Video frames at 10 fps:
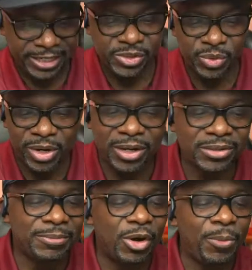bring this to a
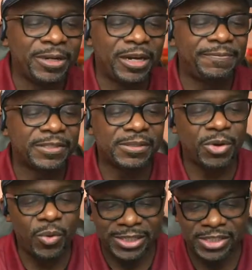close, I'm gonna open it up for
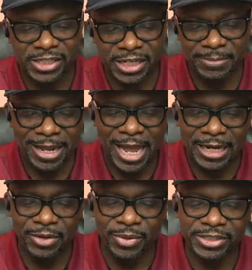some questions. Anybody
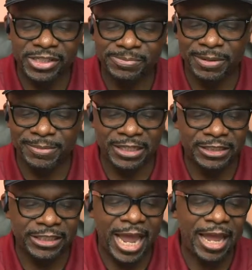got any questions? Put them in
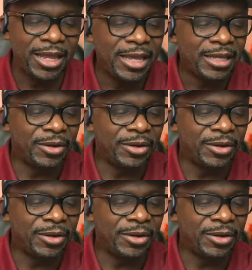the chat.